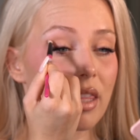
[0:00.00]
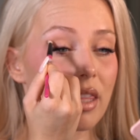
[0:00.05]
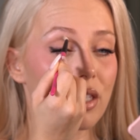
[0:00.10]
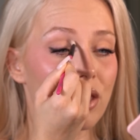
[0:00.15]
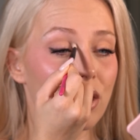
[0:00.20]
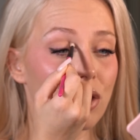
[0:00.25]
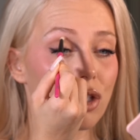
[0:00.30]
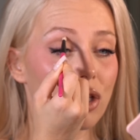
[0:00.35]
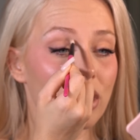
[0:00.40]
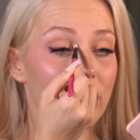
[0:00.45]

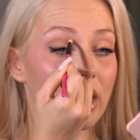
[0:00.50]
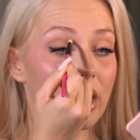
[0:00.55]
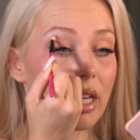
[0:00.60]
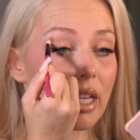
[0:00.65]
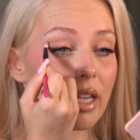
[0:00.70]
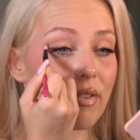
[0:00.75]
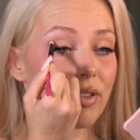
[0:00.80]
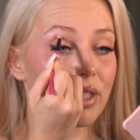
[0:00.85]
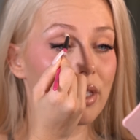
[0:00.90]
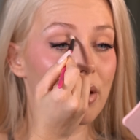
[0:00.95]
This is just gonna
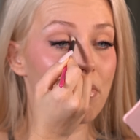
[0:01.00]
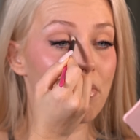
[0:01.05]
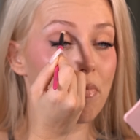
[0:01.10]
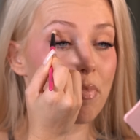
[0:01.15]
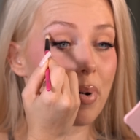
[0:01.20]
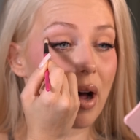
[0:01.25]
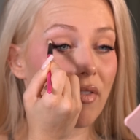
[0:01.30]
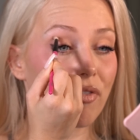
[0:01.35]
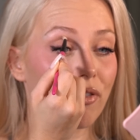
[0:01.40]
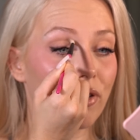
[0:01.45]
give some
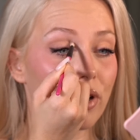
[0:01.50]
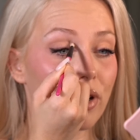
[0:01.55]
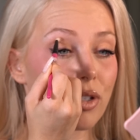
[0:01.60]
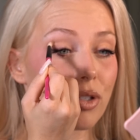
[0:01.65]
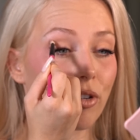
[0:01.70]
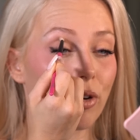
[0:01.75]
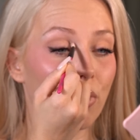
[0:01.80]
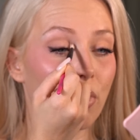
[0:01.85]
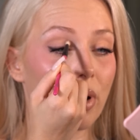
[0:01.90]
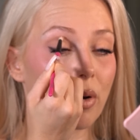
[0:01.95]
buffers
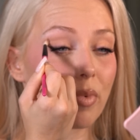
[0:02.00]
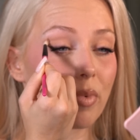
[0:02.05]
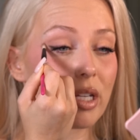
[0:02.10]
for when